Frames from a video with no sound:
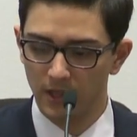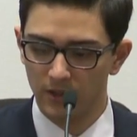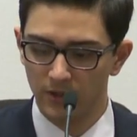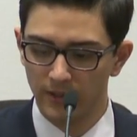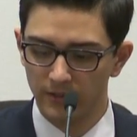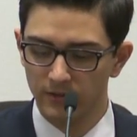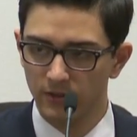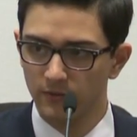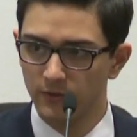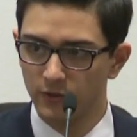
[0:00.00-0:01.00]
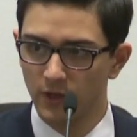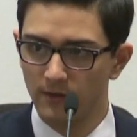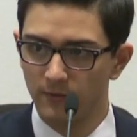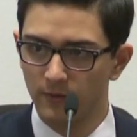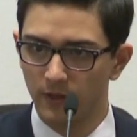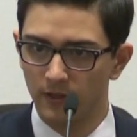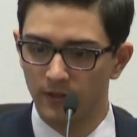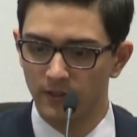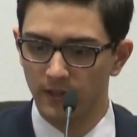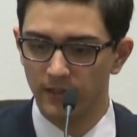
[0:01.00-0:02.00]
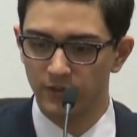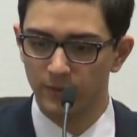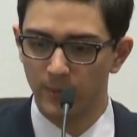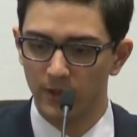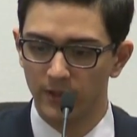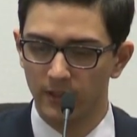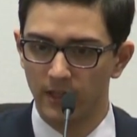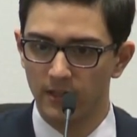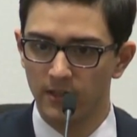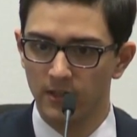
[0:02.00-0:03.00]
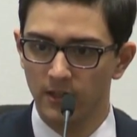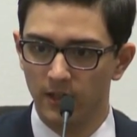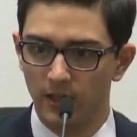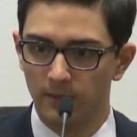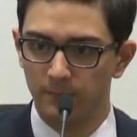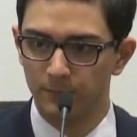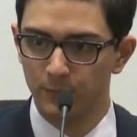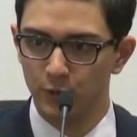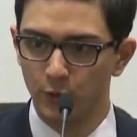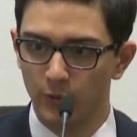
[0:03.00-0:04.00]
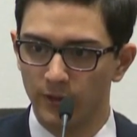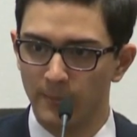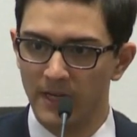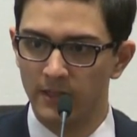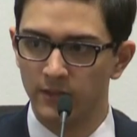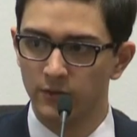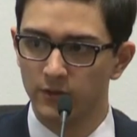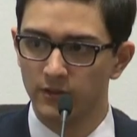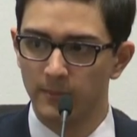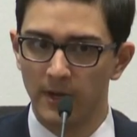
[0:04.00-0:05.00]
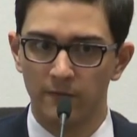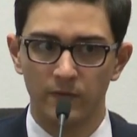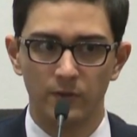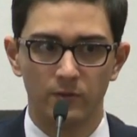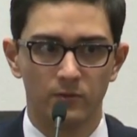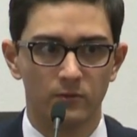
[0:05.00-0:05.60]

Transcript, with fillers: concrete service drive on the edge of the parking lot, toward the main entrance to Mountain View.